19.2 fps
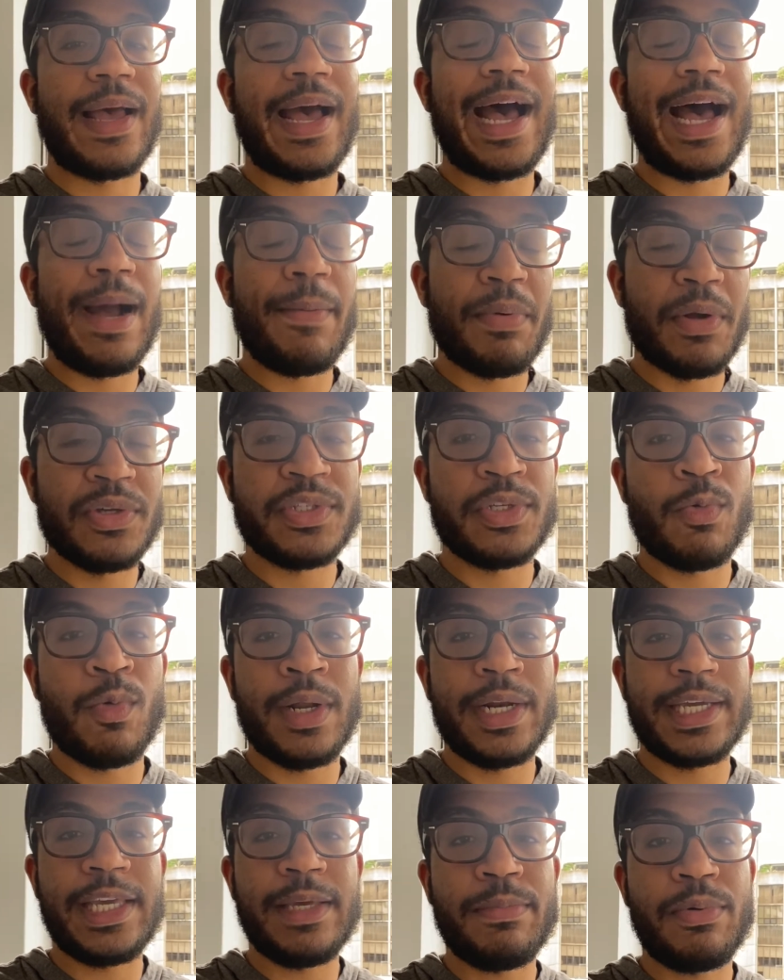I personally want
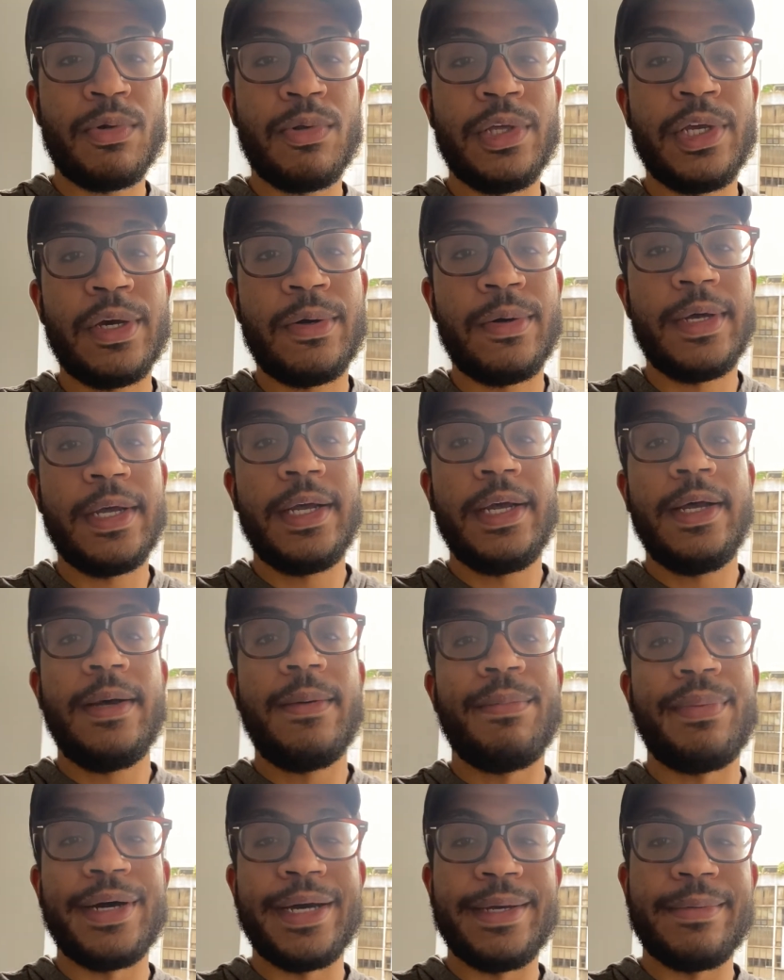to keep Julio,
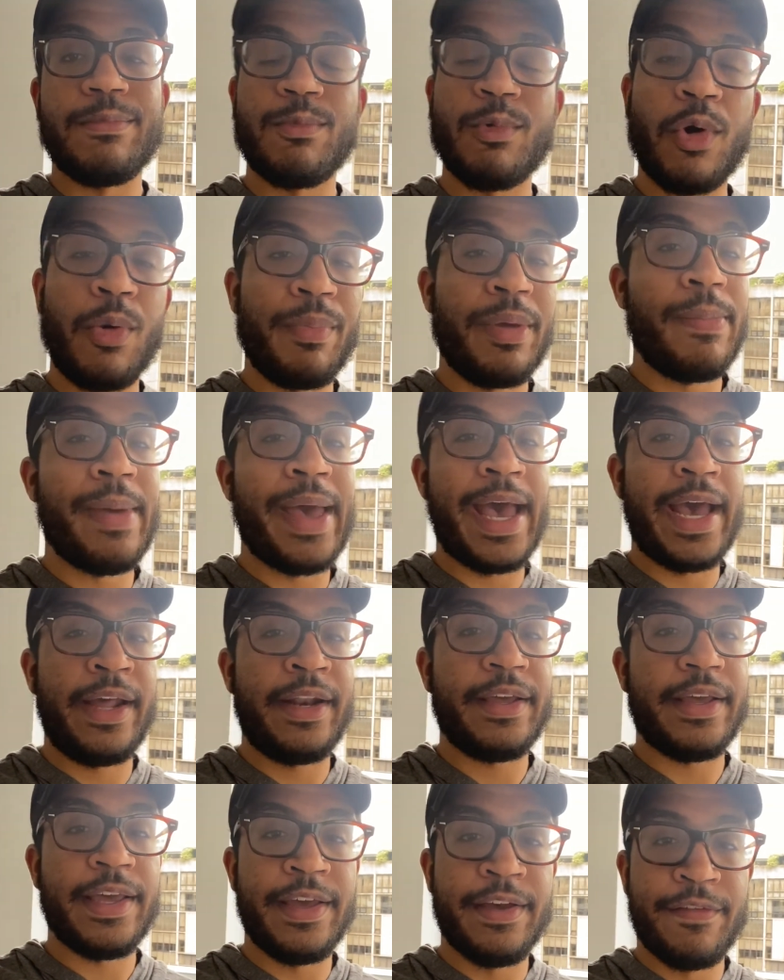but won't be
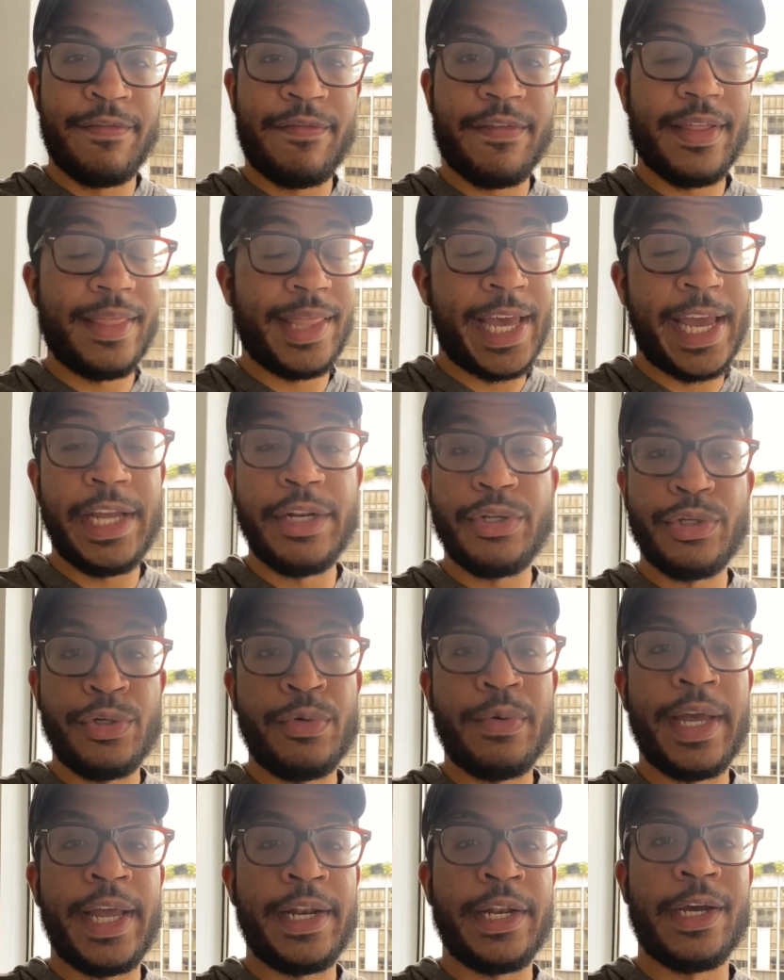mad if they
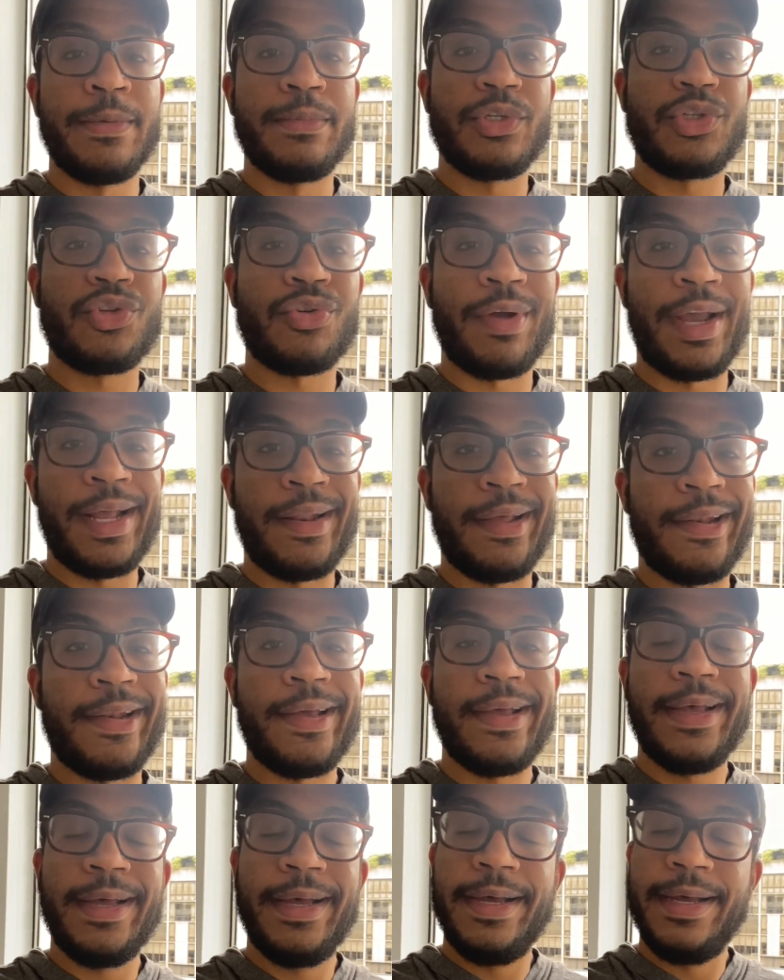do end up trading
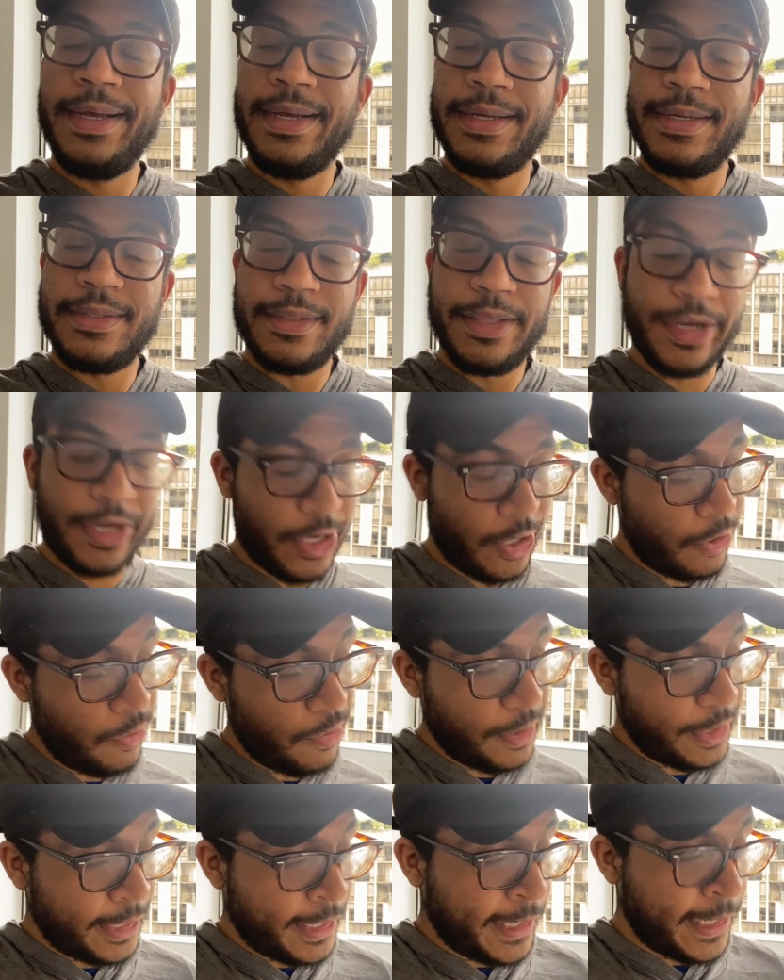the
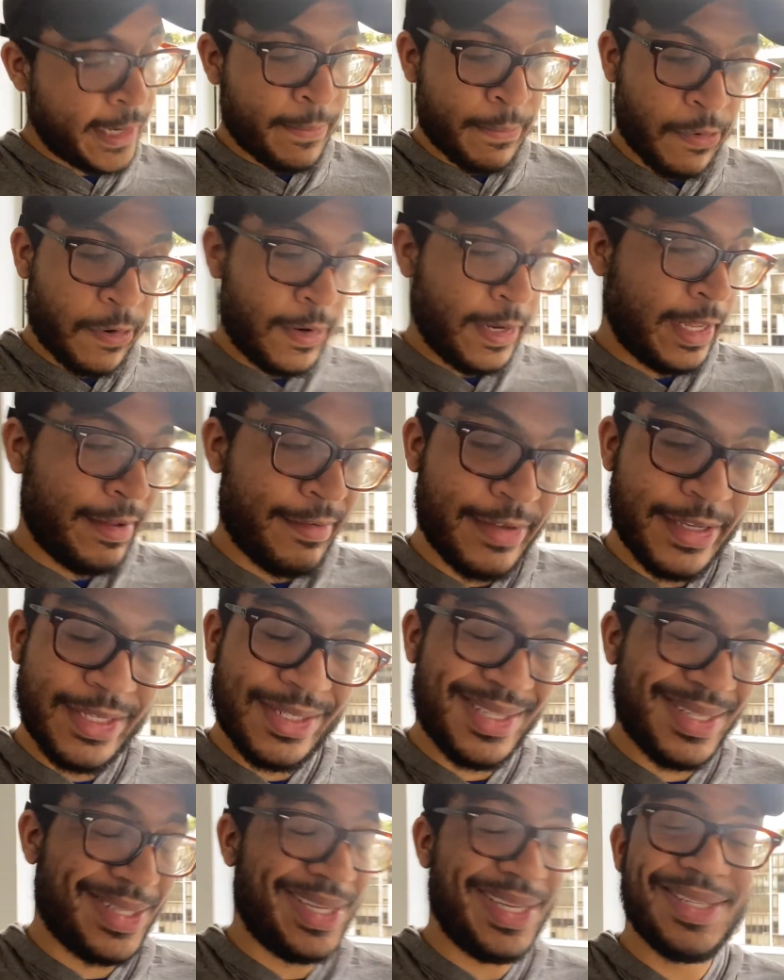GOAT, number 11.
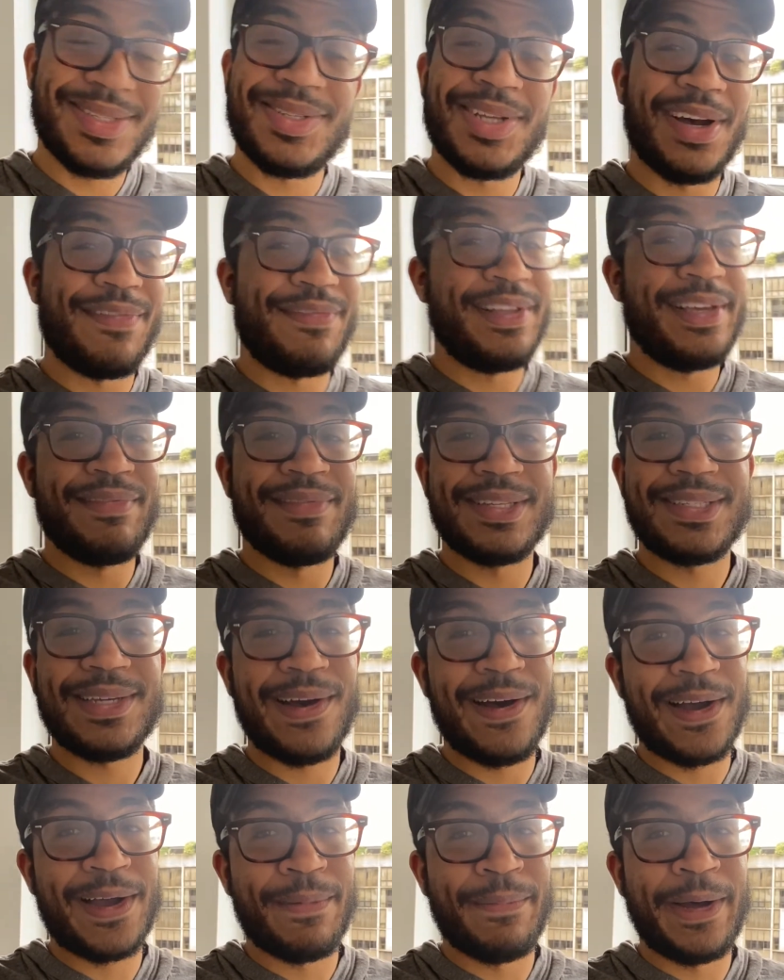It's tough to even
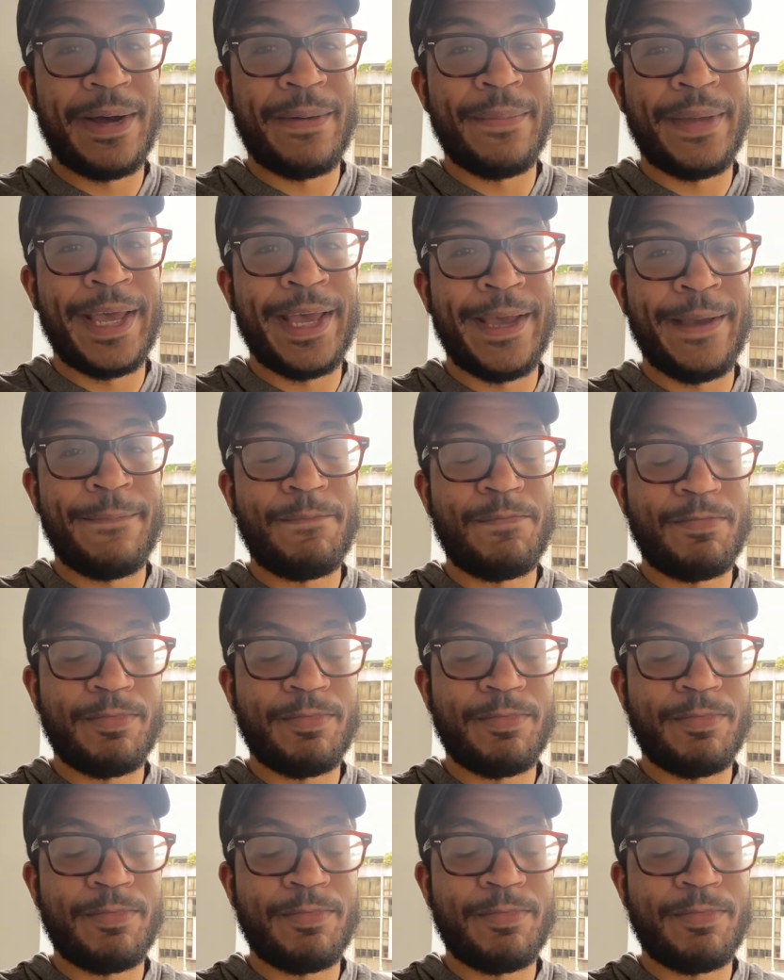talk about, man.